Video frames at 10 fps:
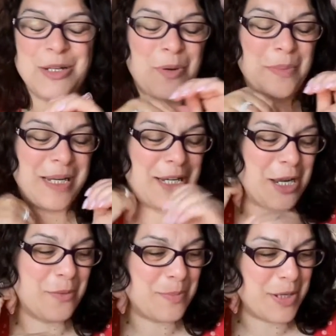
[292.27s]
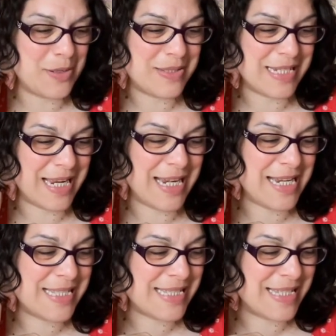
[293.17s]
you probably know with Boost, it
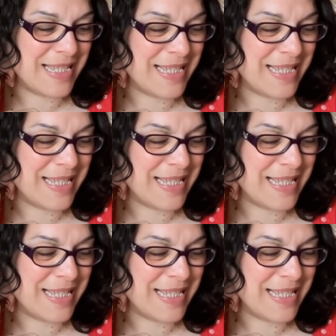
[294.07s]
is